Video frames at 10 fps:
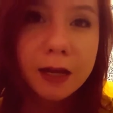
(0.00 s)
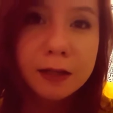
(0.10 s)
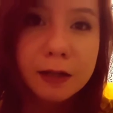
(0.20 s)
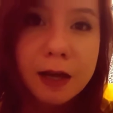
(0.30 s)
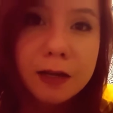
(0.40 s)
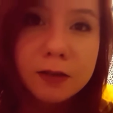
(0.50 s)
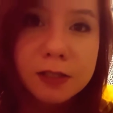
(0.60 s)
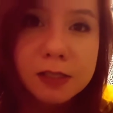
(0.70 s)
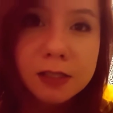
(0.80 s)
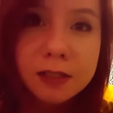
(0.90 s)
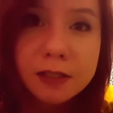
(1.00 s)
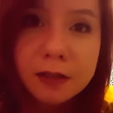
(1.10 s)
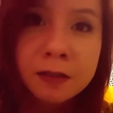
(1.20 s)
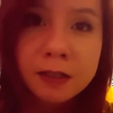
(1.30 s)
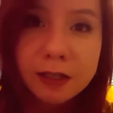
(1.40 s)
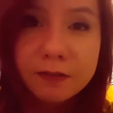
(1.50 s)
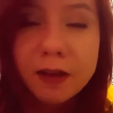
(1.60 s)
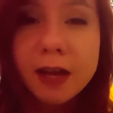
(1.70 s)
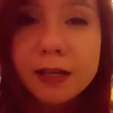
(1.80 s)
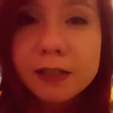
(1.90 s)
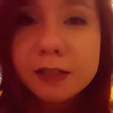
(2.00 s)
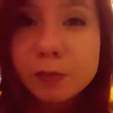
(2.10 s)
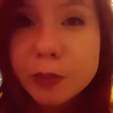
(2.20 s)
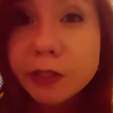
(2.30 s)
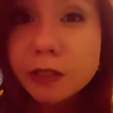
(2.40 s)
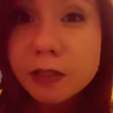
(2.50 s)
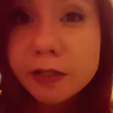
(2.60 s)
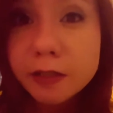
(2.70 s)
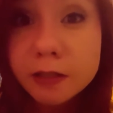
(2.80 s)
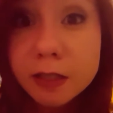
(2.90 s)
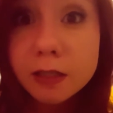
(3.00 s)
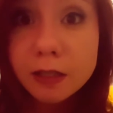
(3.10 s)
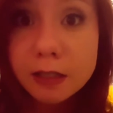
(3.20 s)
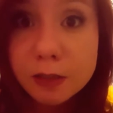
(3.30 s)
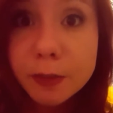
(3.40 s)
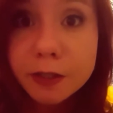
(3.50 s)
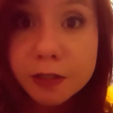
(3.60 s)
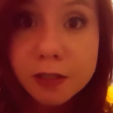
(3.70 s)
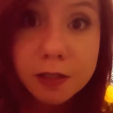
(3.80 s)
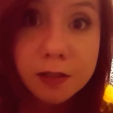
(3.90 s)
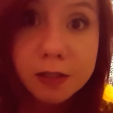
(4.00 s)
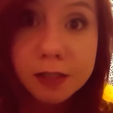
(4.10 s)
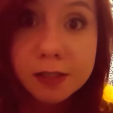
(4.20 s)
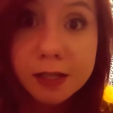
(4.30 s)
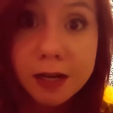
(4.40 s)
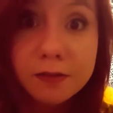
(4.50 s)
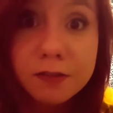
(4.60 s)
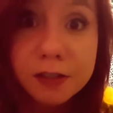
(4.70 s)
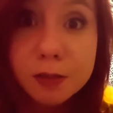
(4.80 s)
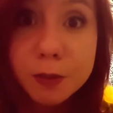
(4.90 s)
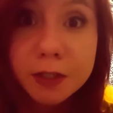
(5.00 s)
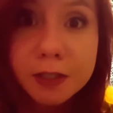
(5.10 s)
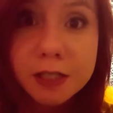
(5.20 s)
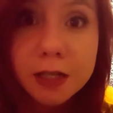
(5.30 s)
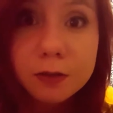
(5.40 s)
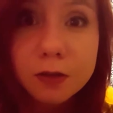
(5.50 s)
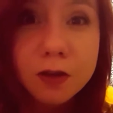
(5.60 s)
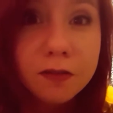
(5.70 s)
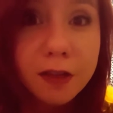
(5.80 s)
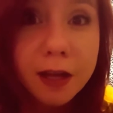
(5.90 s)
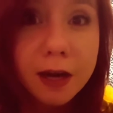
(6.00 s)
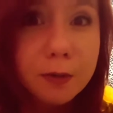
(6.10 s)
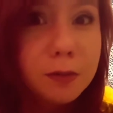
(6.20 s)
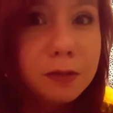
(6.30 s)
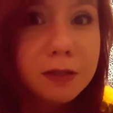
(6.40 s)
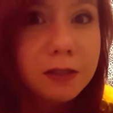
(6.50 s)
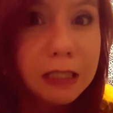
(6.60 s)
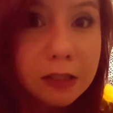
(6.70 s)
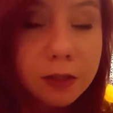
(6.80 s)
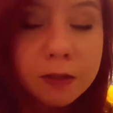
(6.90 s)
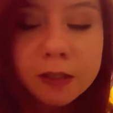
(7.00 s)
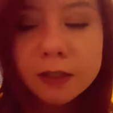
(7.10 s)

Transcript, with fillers: I, I honestly, if I hadn't experienced the, th experienced the things that I've experienced, I don't know if that I would believe it either.